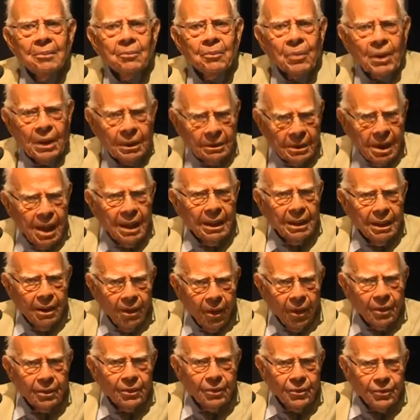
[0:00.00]
because I had a
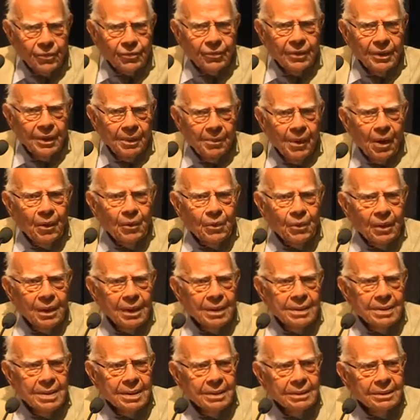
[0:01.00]
lot to say about
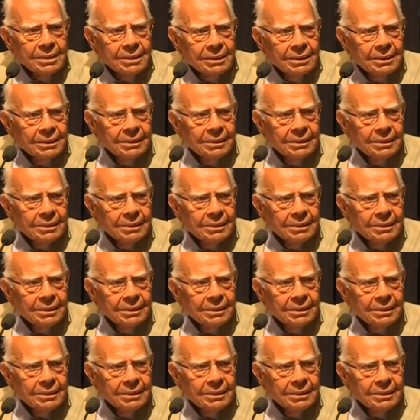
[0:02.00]
religion.